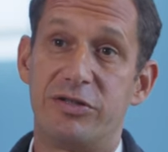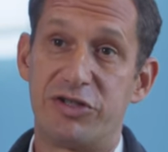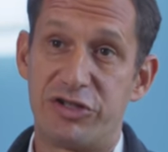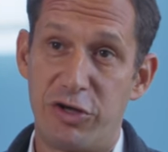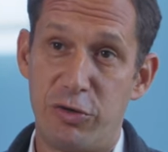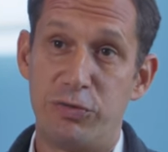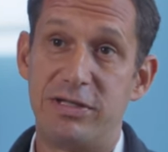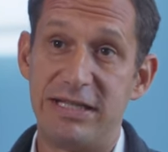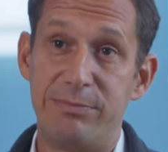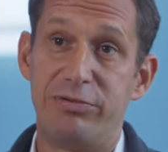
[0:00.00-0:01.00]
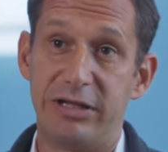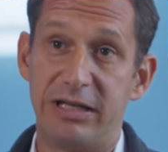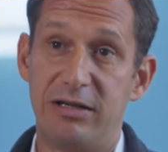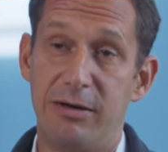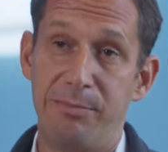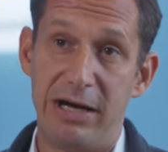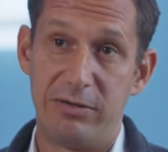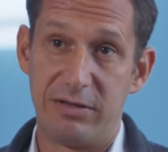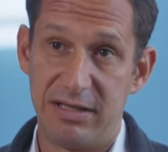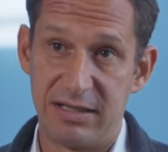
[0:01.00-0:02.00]
so deeply
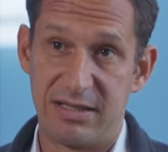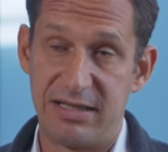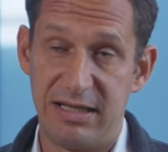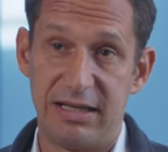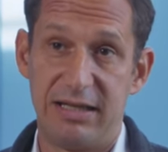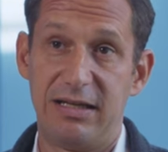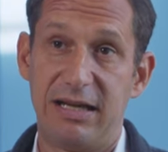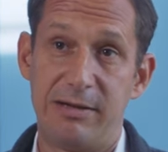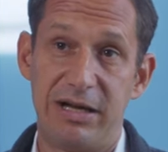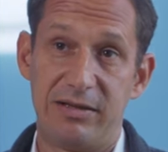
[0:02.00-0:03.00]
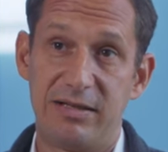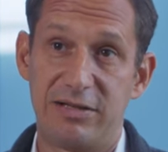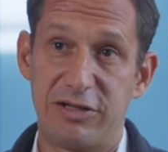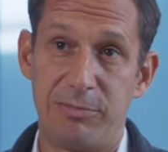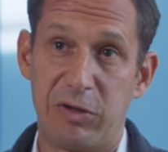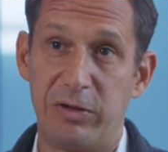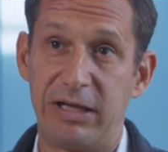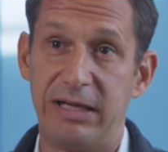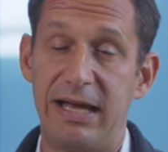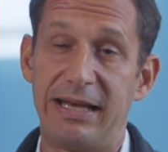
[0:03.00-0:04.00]
about this city and about this community,